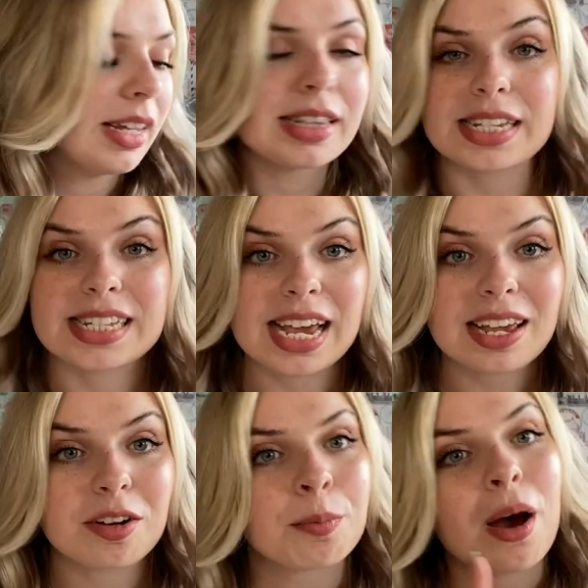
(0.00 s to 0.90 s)
The
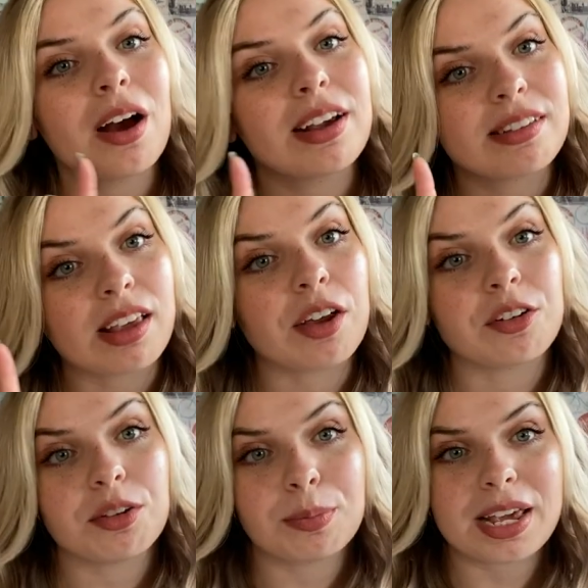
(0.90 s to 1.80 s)
second part is going
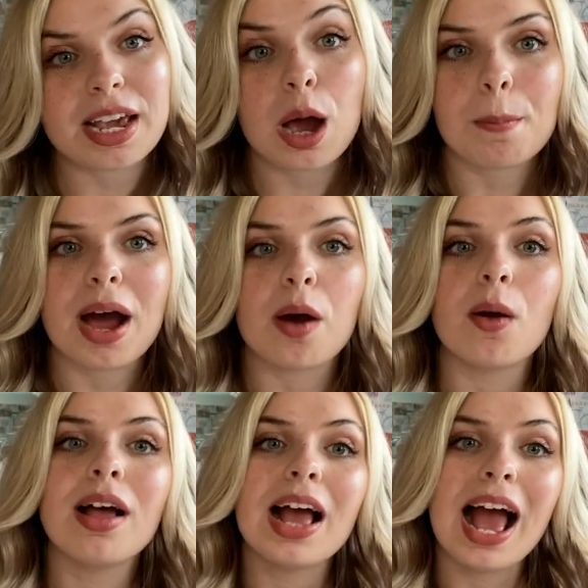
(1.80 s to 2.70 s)
to be about
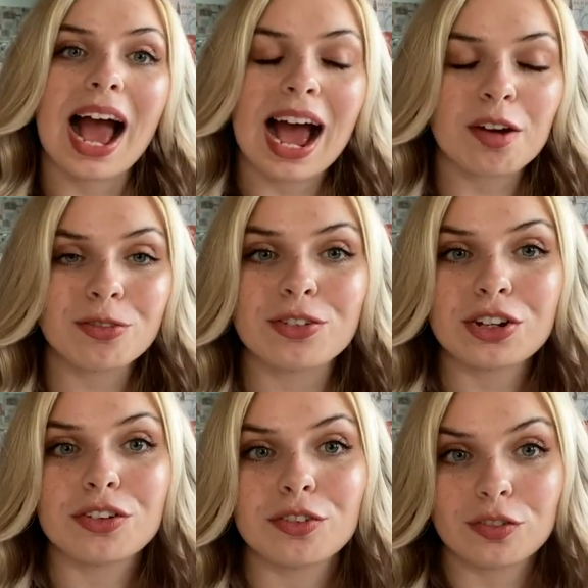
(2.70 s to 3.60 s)
after
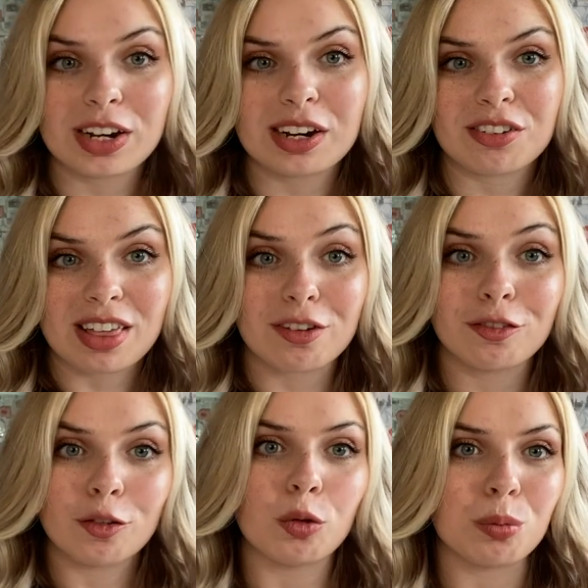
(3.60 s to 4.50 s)
you've finished that
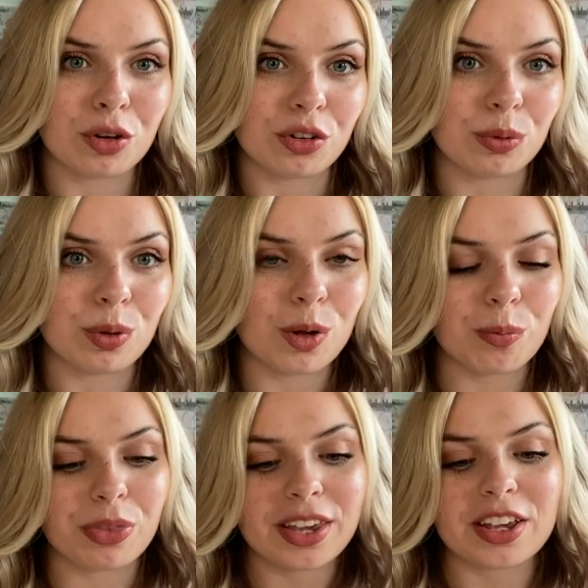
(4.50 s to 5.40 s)
full
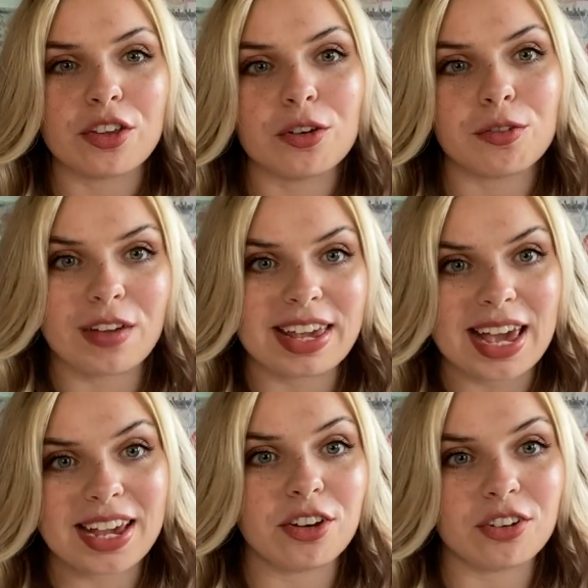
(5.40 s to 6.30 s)
module in your
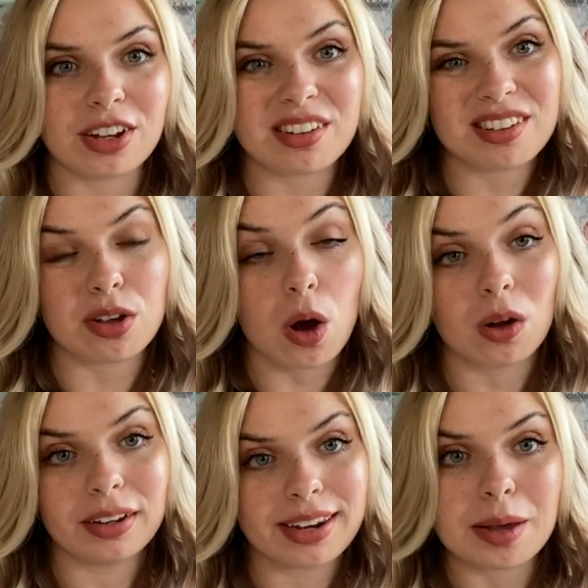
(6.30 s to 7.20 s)
vacation, so your
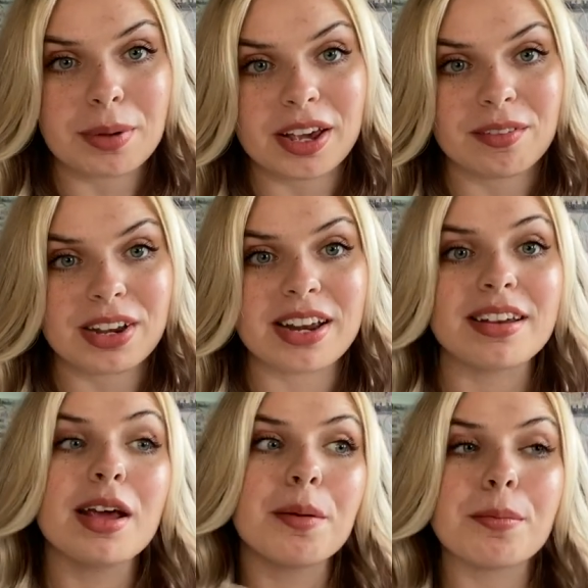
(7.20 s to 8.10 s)
holiday period
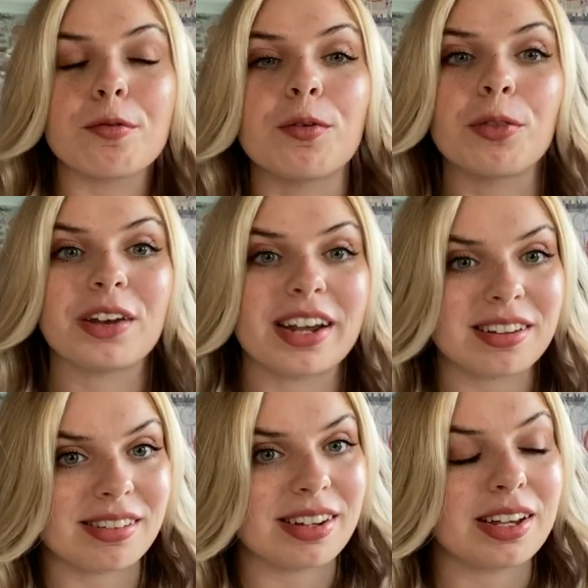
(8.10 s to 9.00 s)
before the
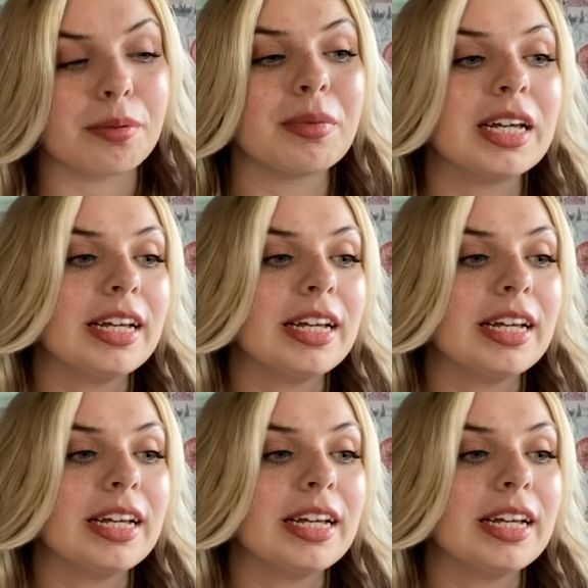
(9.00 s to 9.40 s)
next term.